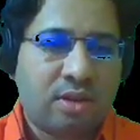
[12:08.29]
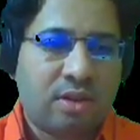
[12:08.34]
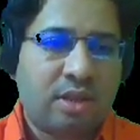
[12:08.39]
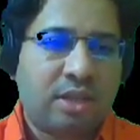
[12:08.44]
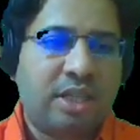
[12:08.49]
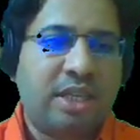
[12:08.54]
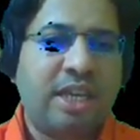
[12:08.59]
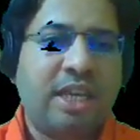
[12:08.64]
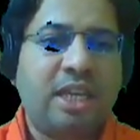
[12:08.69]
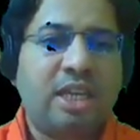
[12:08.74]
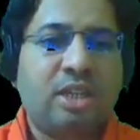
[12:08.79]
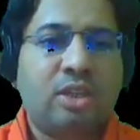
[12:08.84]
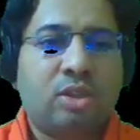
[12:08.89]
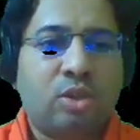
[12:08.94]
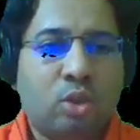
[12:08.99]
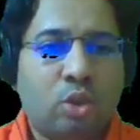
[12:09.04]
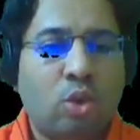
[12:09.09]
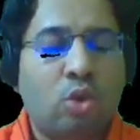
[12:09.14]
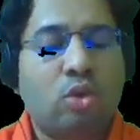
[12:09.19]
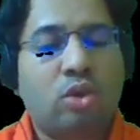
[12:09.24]
he
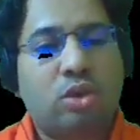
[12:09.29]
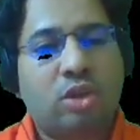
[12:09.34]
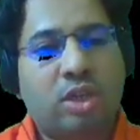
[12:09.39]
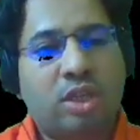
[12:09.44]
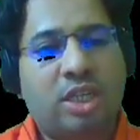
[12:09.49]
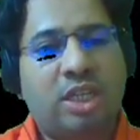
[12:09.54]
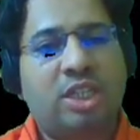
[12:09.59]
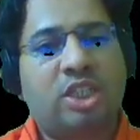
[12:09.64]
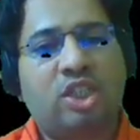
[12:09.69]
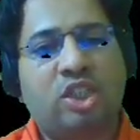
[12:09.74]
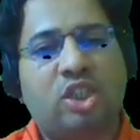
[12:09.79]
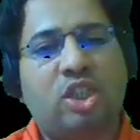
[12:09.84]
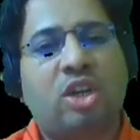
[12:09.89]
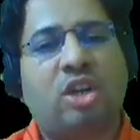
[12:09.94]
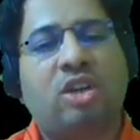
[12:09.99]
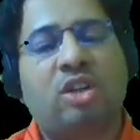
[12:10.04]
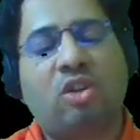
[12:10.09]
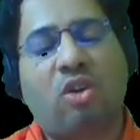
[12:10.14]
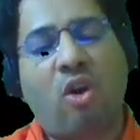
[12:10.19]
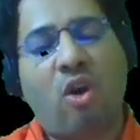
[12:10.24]
took his
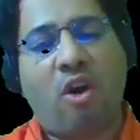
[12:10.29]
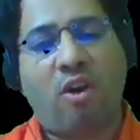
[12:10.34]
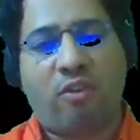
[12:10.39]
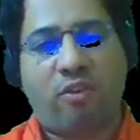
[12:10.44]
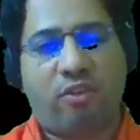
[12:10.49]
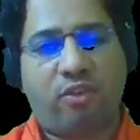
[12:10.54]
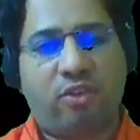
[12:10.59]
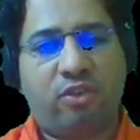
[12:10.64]
shirt off.